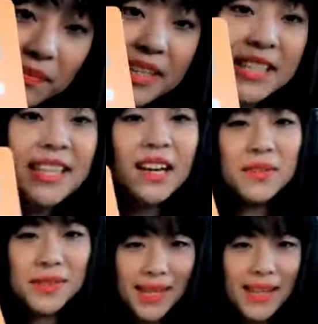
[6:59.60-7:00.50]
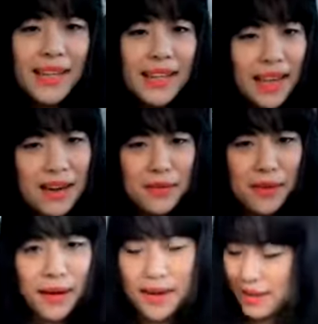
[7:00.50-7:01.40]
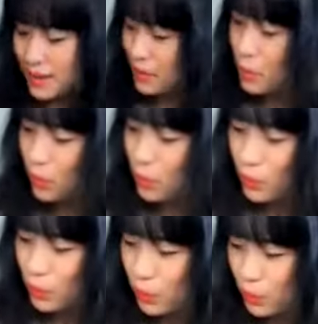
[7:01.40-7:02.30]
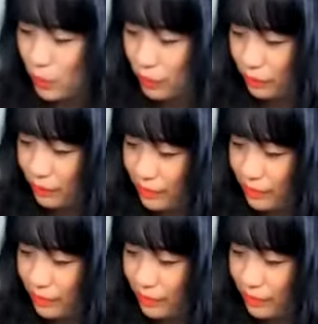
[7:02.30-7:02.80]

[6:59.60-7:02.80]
It sounds like an owl, right? Ooh, ooh, ooh.